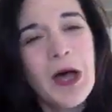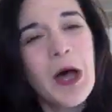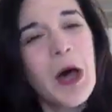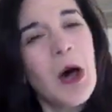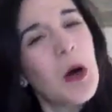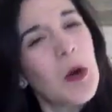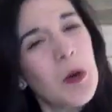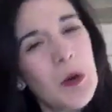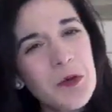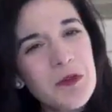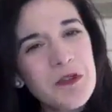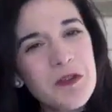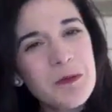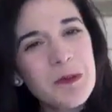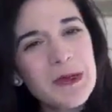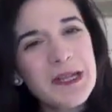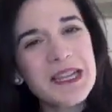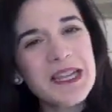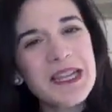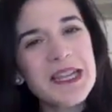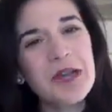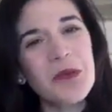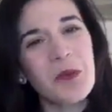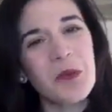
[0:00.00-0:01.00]

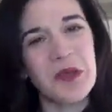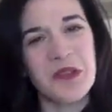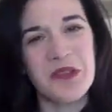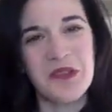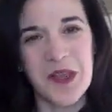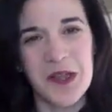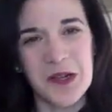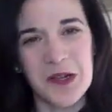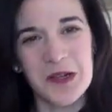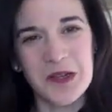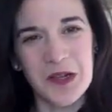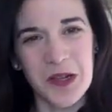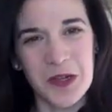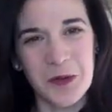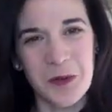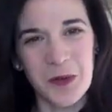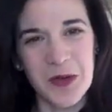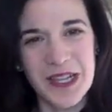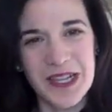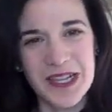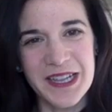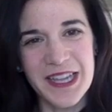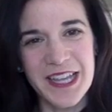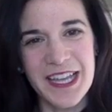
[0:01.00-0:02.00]
Ultimately, we settled on
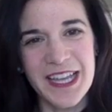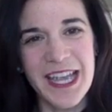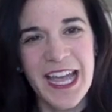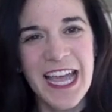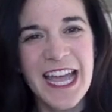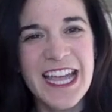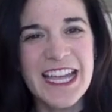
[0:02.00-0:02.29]
weekly.